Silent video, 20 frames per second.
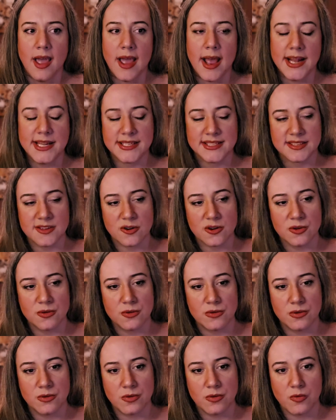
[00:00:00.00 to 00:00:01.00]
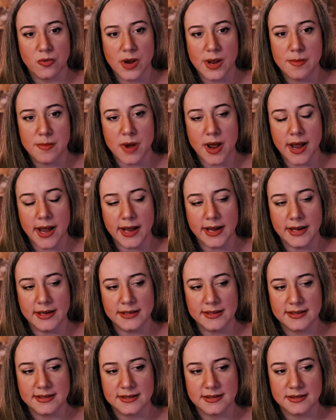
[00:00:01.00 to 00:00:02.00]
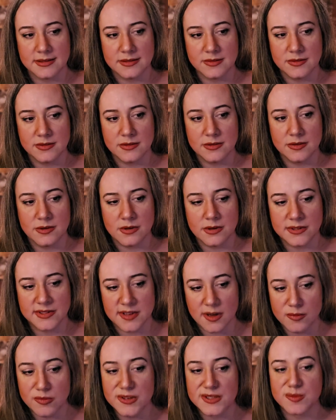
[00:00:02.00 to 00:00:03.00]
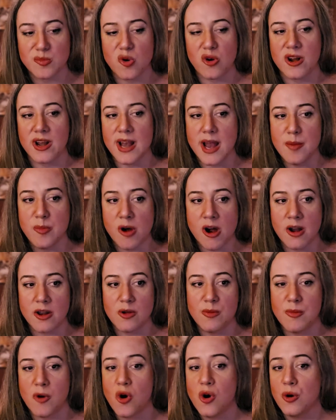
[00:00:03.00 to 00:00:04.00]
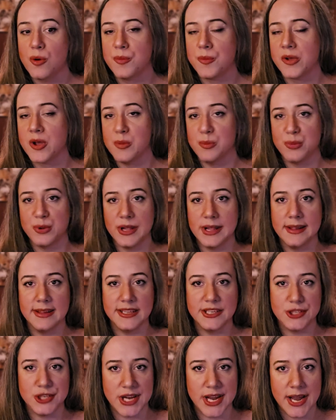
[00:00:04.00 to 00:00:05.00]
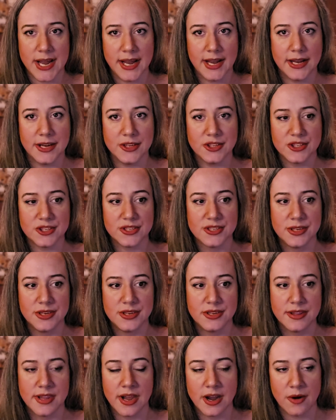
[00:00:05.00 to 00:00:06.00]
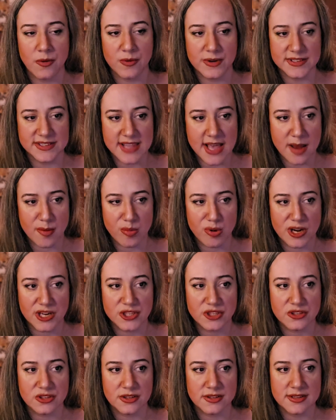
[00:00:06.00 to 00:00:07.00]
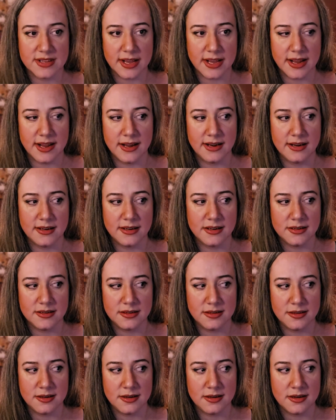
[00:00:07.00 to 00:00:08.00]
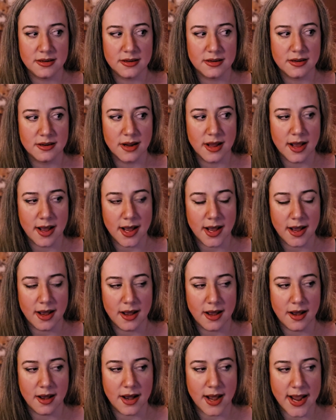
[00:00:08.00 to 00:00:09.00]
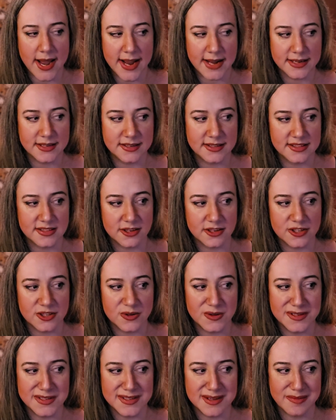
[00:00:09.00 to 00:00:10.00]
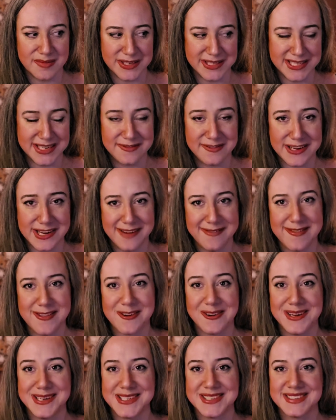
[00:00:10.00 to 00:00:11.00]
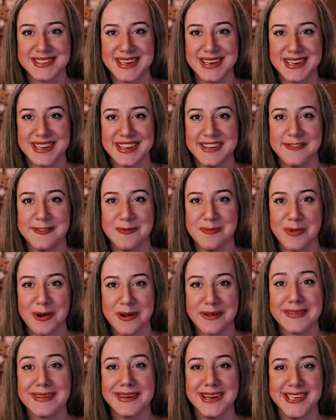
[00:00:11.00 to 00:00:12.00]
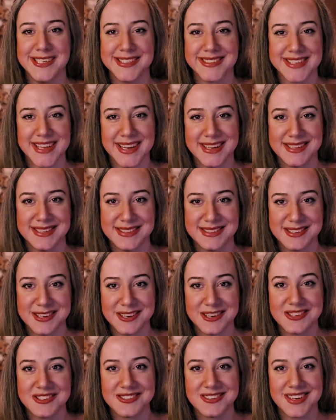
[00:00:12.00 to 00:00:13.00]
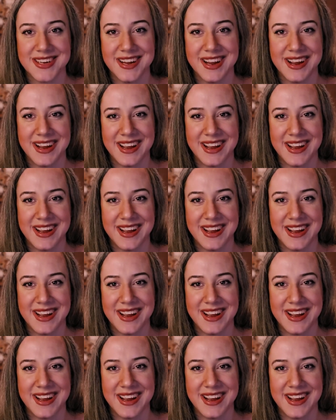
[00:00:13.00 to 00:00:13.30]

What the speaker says: And so when my son was born and I brought him home completely changed, there was that pressure that I had to start doing something different, even though I just had given birth and I just had surgery.